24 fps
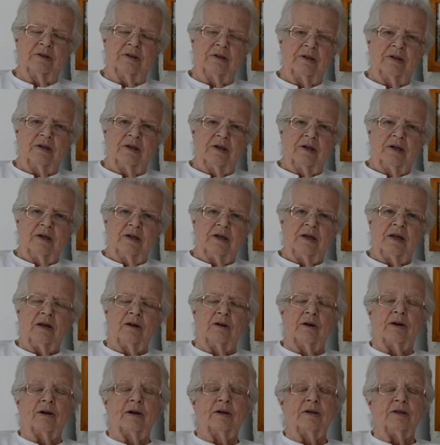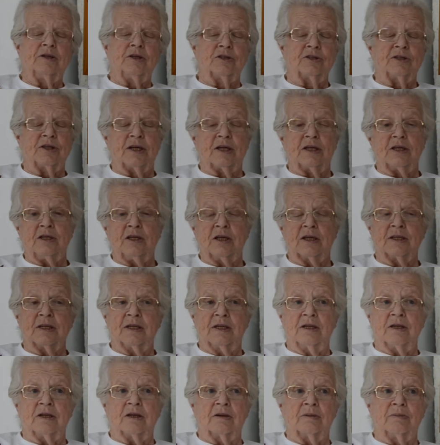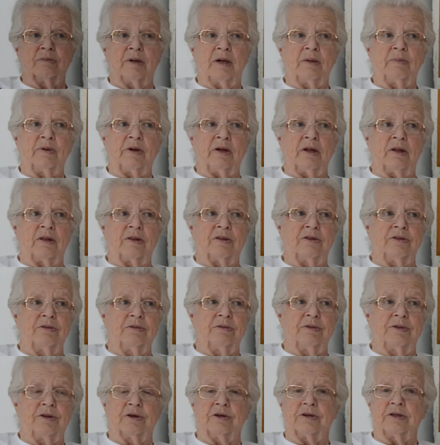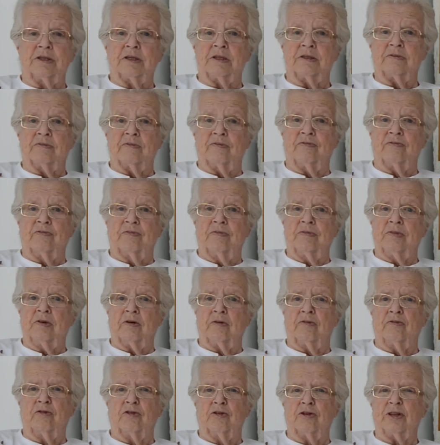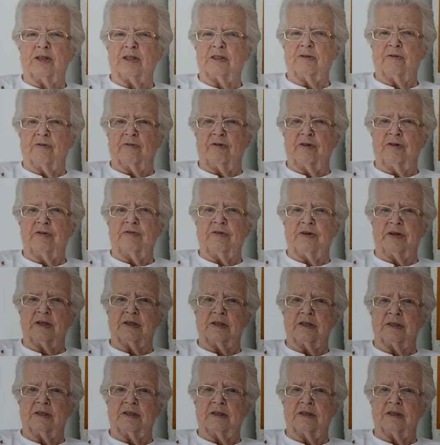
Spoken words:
no. No, you're saying younger, maybe 30s, 40s and 50s.